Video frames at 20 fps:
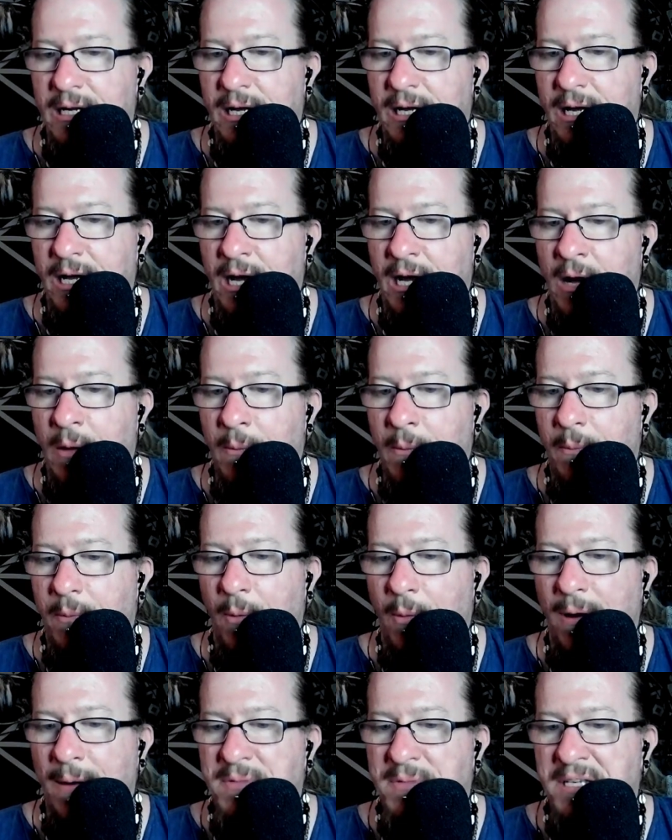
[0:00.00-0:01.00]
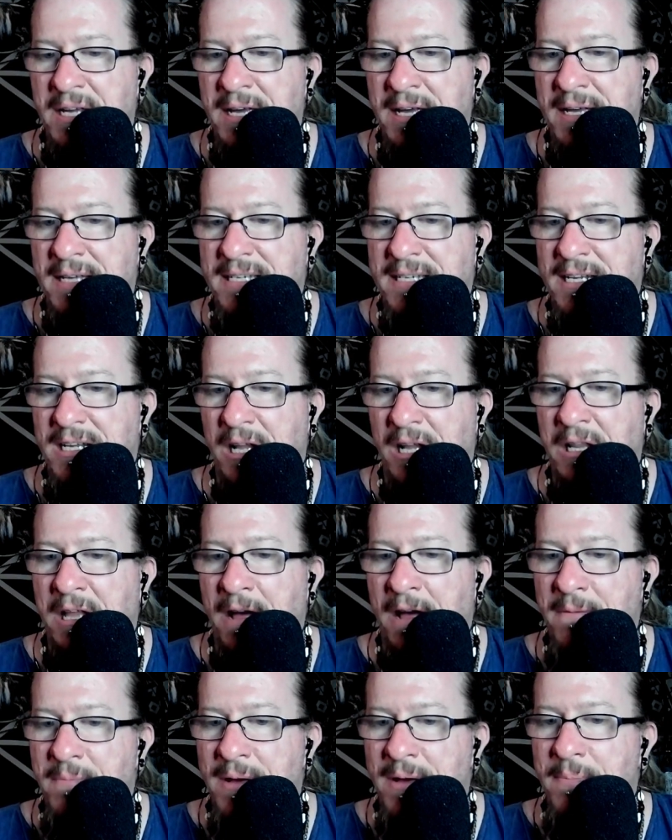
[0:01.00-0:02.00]
Um, but what I'm saying is that a
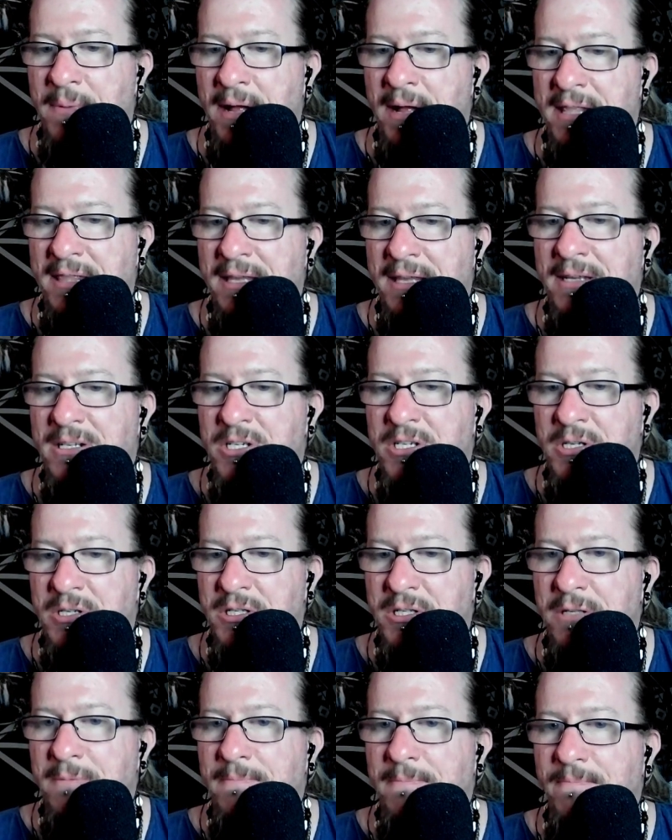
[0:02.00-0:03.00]
lot of people, I think, just